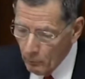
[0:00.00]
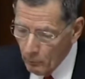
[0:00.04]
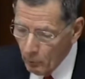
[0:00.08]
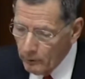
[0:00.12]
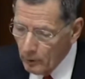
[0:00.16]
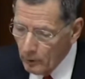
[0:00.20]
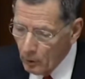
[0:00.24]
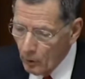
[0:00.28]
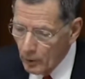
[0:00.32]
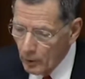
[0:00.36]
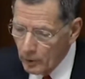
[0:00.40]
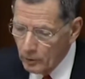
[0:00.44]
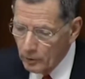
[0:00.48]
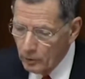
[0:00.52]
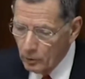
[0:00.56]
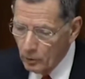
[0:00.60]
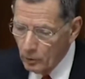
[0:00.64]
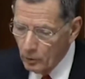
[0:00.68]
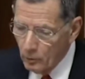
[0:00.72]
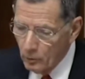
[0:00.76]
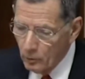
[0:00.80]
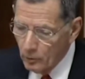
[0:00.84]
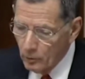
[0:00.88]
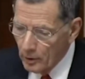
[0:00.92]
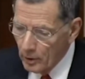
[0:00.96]
Moving on
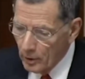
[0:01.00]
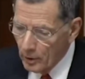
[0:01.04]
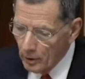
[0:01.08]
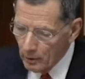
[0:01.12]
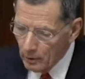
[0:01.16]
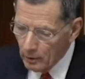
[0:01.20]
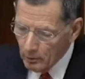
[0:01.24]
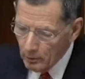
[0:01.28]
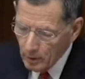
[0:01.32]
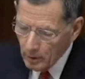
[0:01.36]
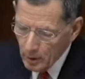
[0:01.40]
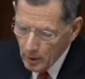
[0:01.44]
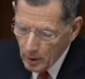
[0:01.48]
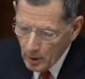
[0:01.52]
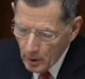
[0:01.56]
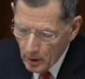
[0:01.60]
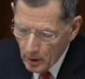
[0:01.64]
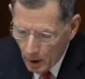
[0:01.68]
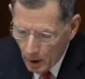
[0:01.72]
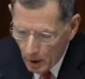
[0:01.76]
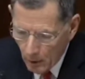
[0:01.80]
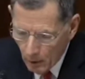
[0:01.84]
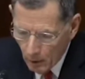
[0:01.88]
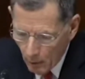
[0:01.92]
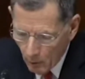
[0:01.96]
to the,
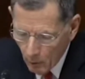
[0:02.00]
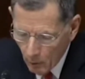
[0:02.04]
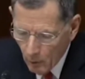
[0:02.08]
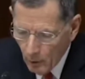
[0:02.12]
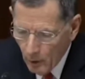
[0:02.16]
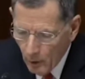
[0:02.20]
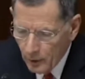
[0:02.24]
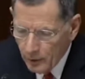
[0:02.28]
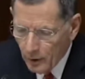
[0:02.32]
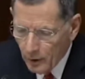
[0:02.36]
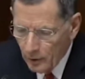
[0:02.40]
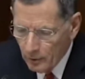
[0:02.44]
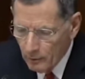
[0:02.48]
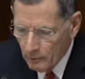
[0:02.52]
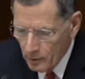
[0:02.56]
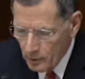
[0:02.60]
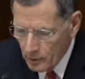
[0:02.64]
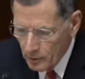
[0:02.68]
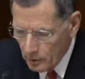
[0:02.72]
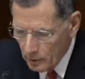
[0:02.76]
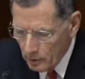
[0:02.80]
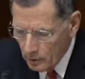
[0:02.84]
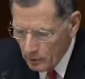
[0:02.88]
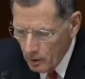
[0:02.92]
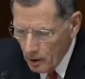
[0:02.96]
uh, uh another
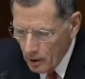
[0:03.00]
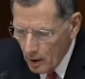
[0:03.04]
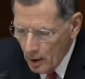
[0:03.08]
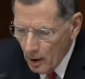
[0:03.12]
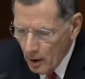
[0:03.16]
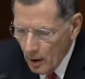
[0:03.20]
issue.